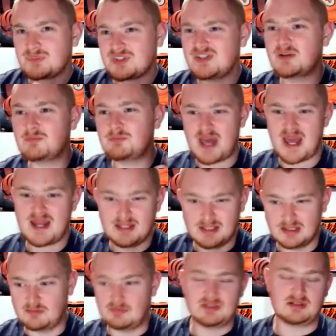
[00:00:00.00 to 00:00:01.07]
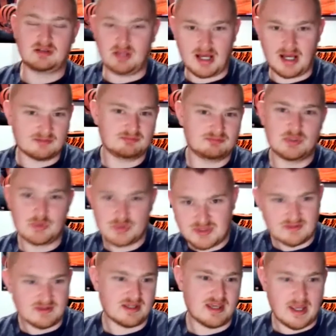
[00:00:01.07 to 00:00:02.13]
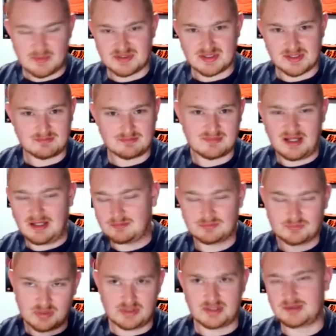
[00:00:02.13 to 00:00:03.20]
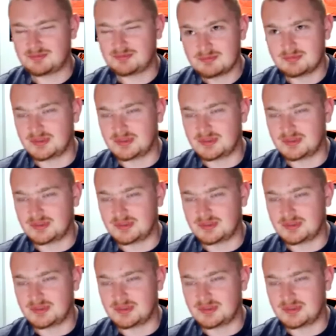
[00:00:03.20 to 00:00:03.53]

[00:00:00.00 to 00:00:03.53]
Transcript: competitive in a lot of most of the games that not really,